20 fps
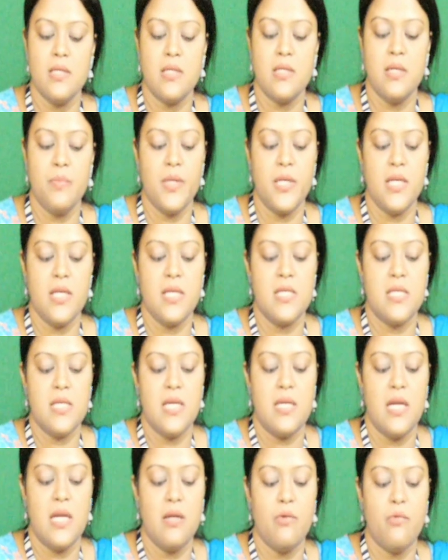is repeating
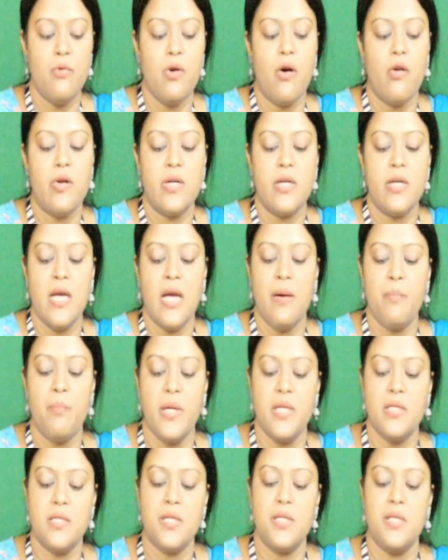stated, we already have
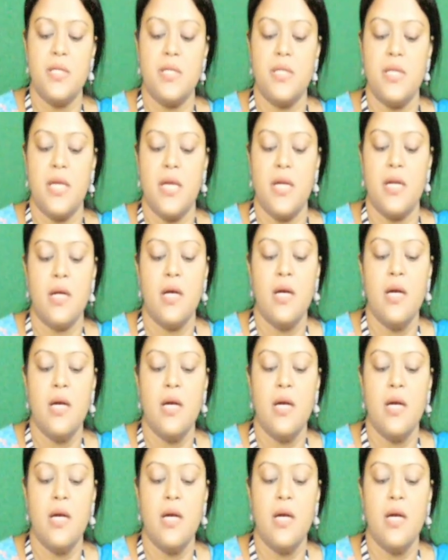mentioned it here.